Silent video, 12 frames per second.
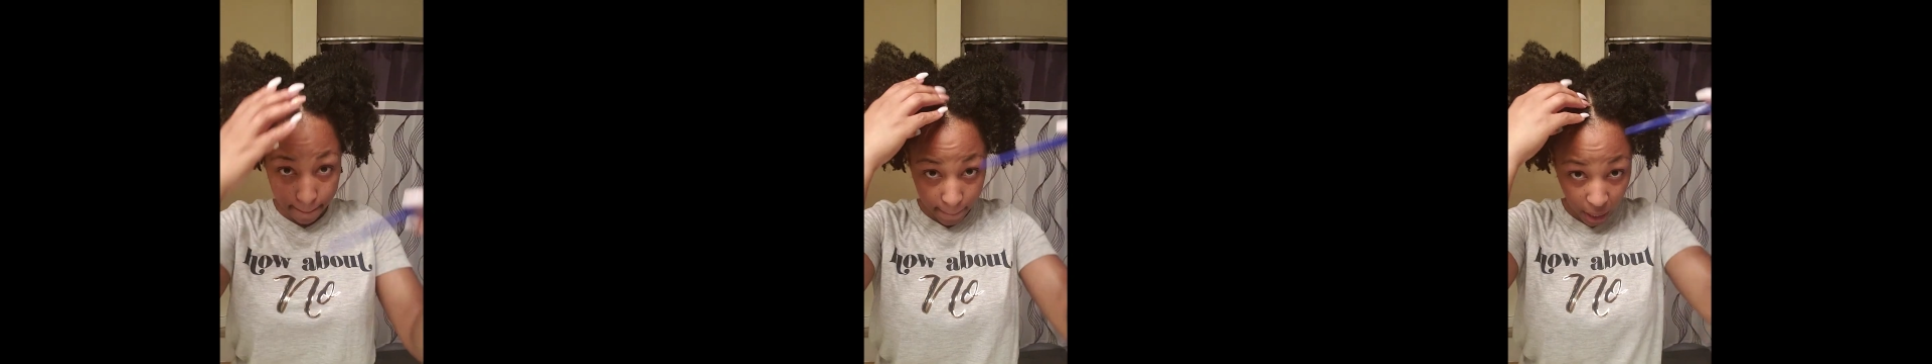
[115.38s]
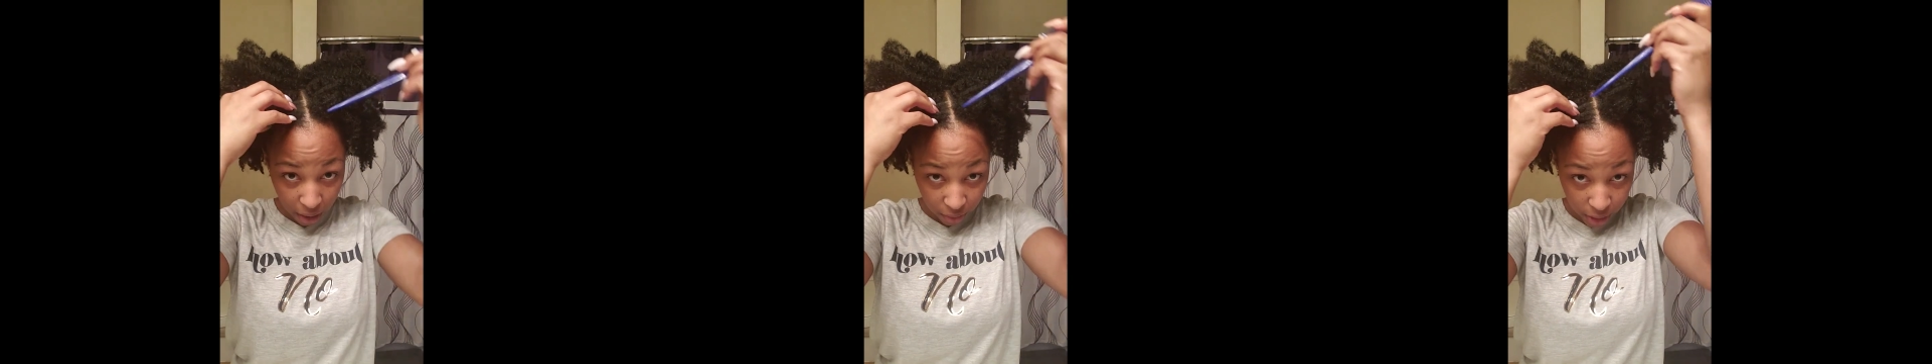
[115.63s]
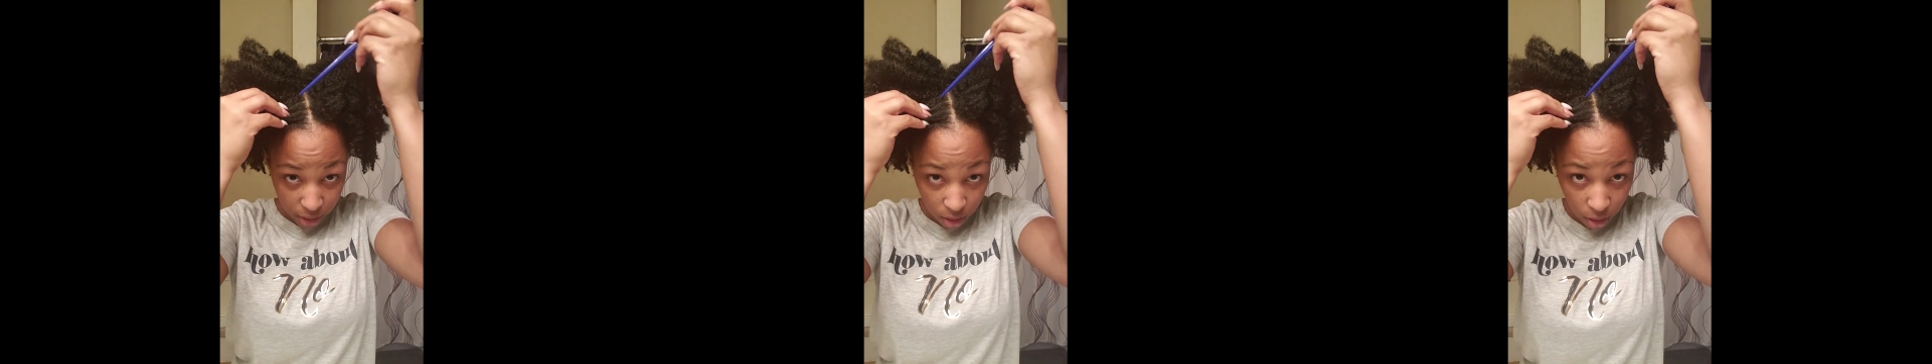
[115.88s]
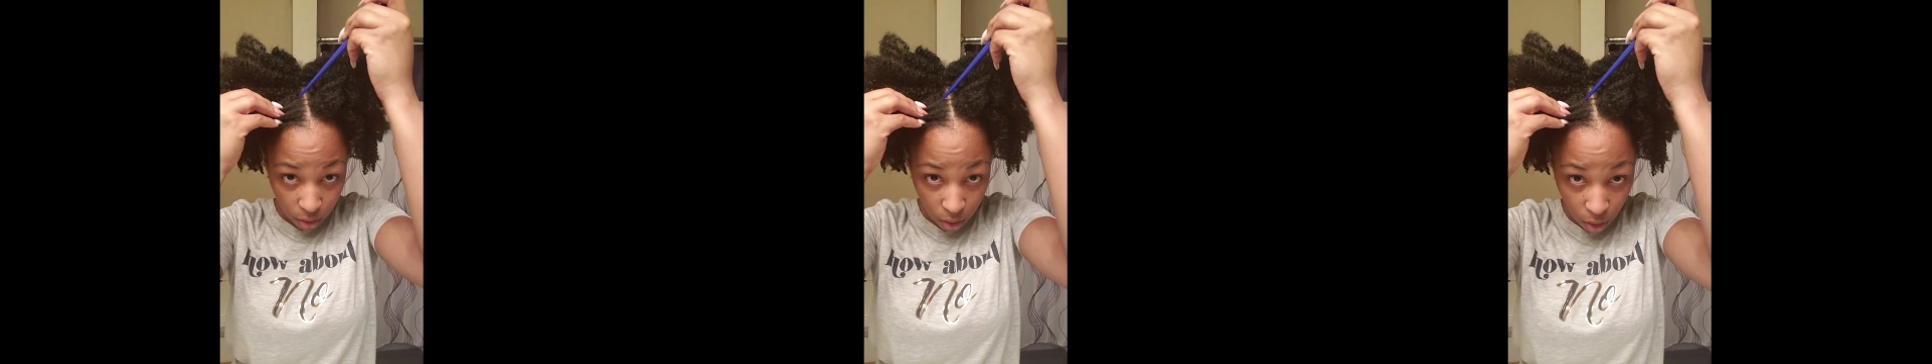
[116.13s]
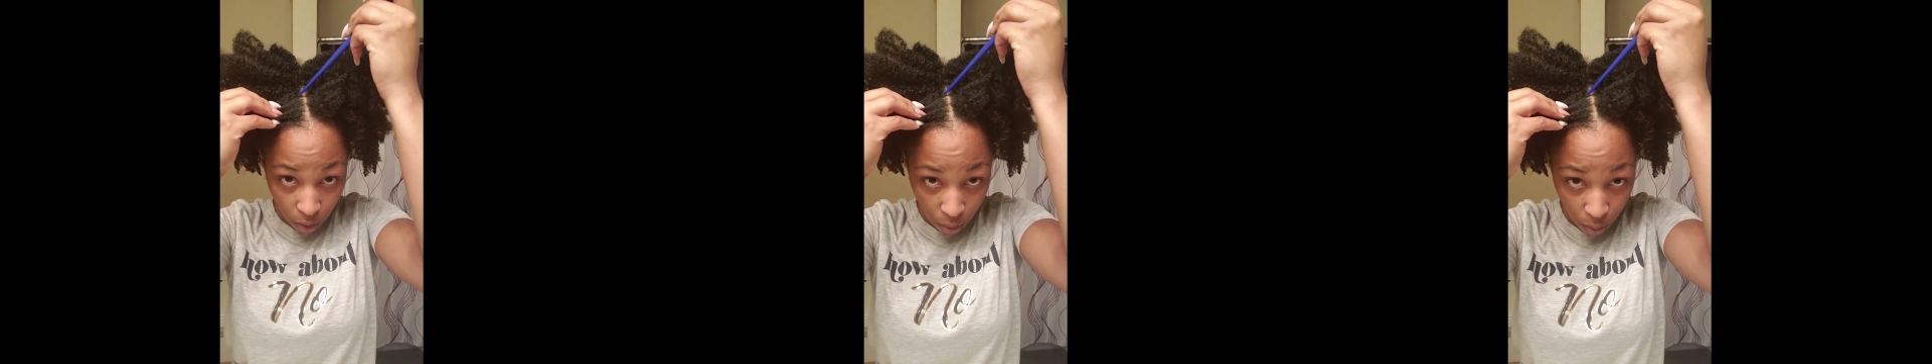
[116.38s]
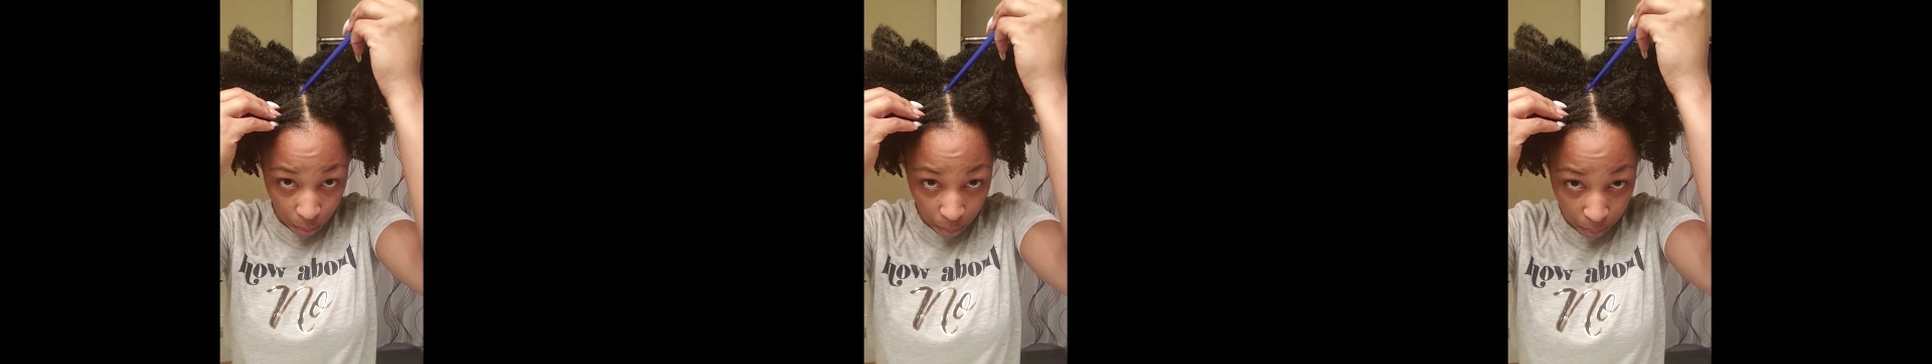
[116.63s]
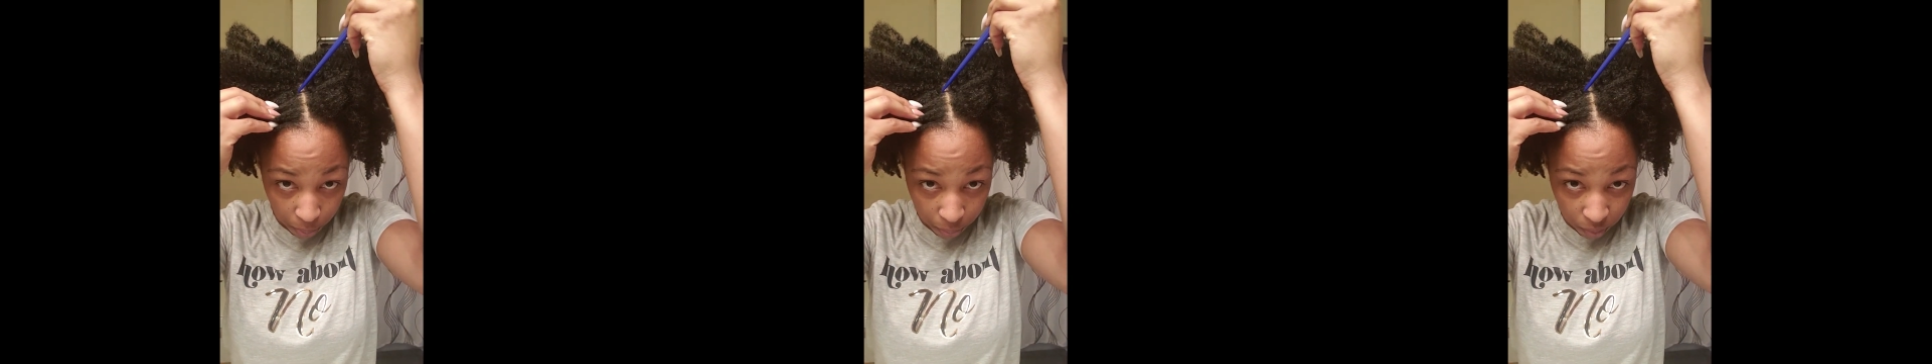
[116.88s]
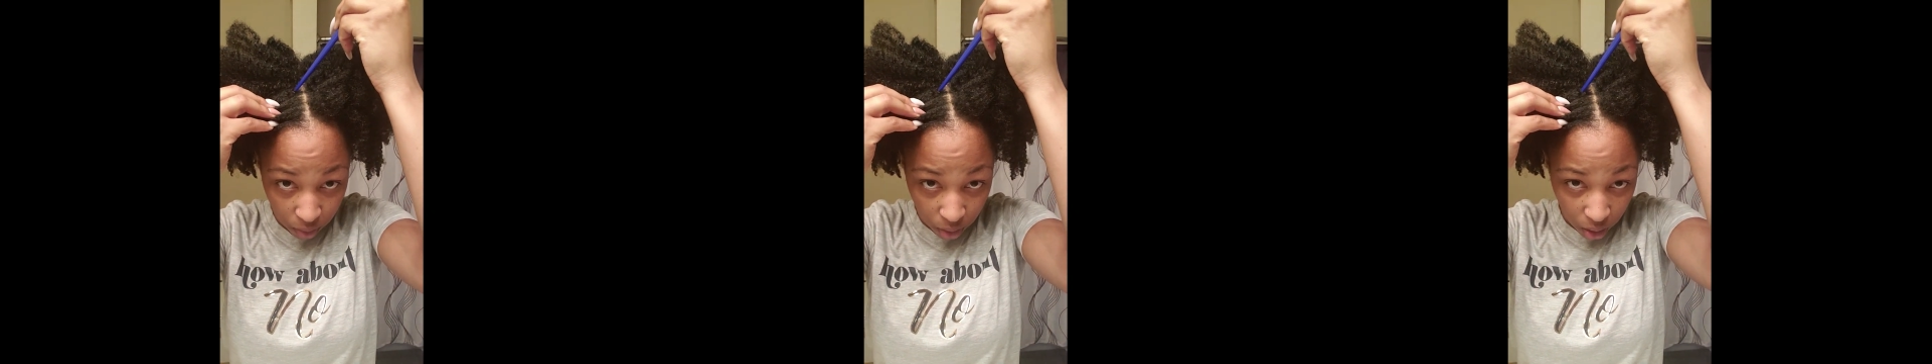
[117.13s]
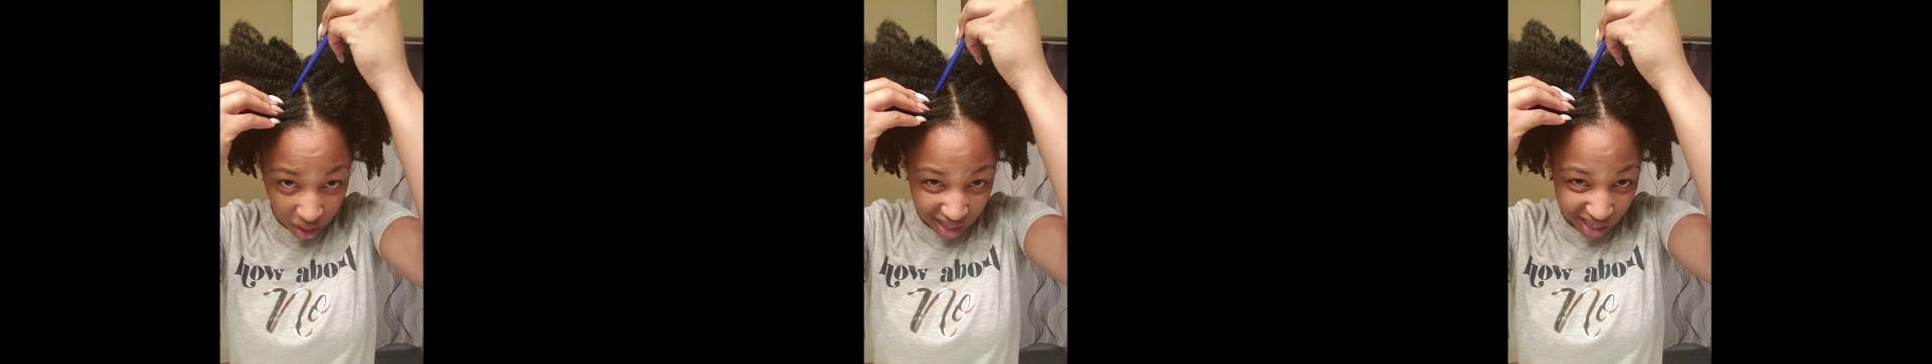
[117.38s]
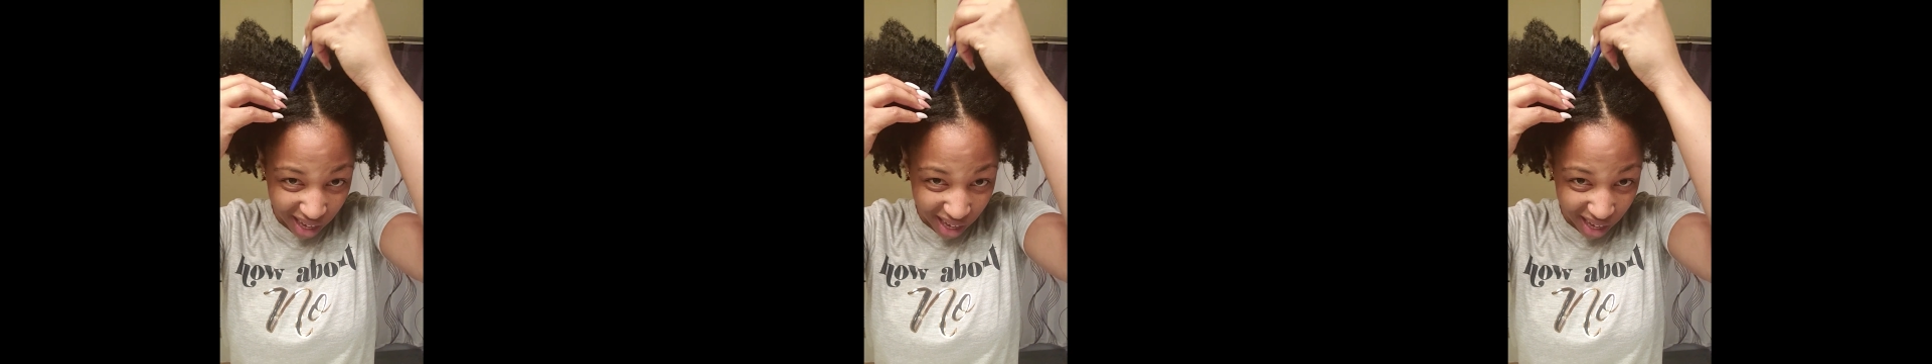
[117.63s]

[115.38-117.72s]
my rat tail comb and